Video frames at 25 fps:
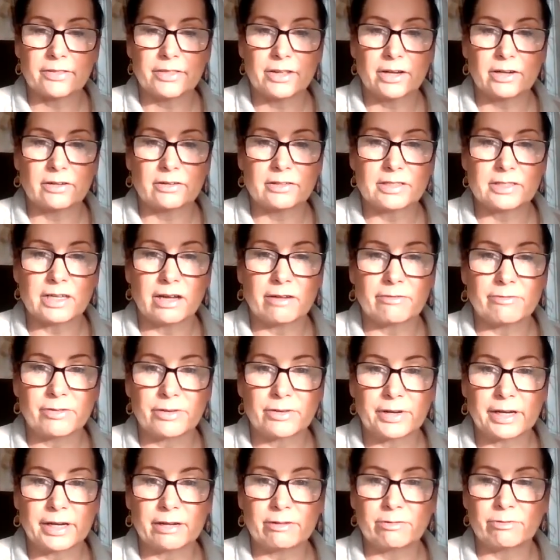They're
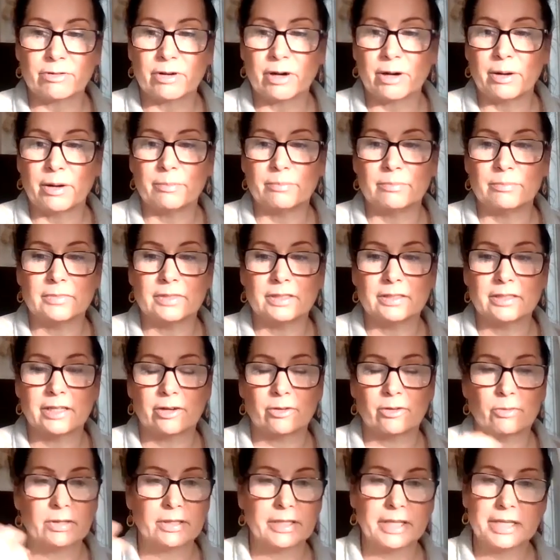suffering from,
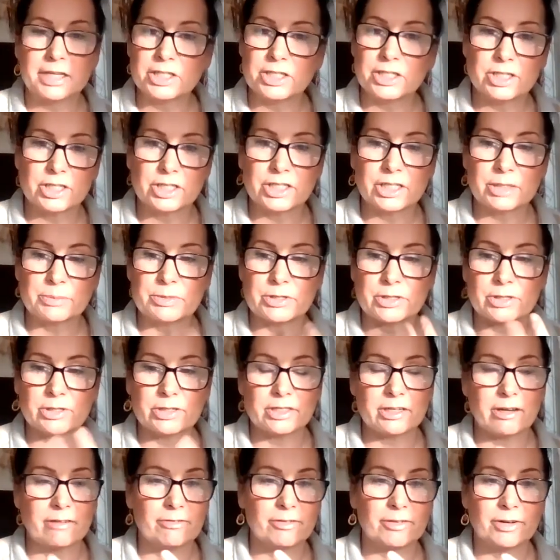their relationships are
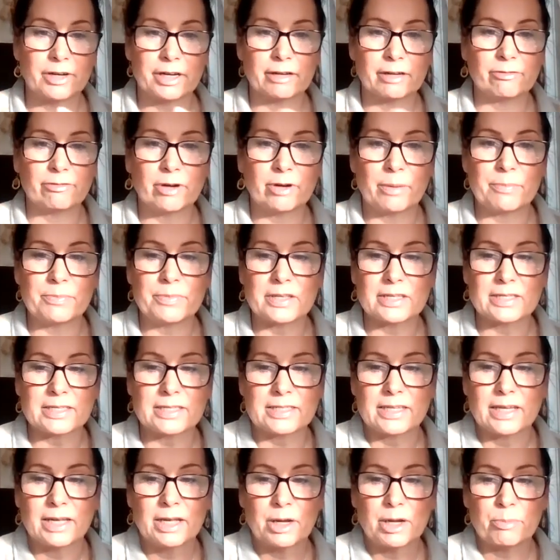suffering from
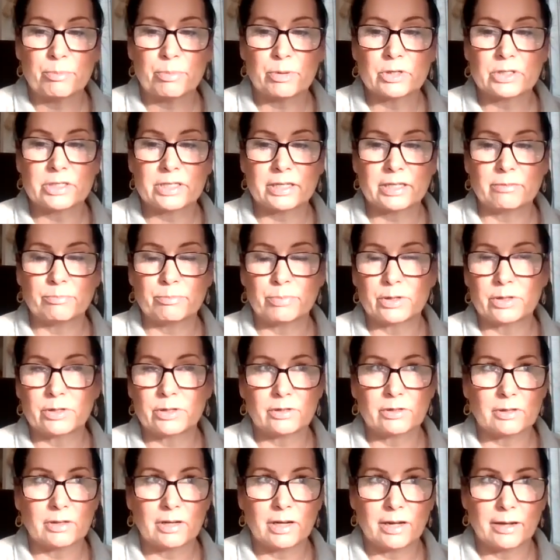this
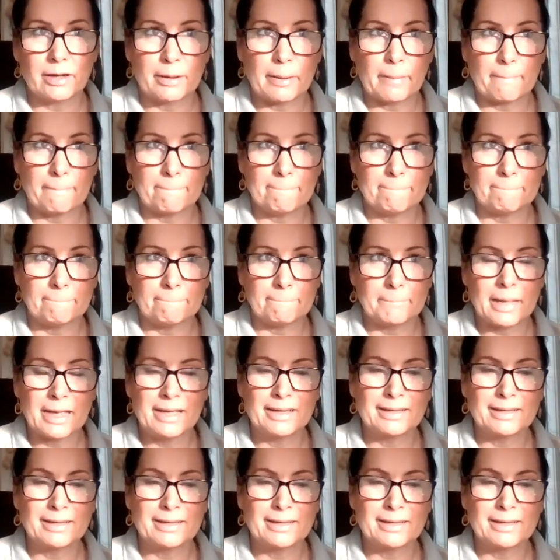can't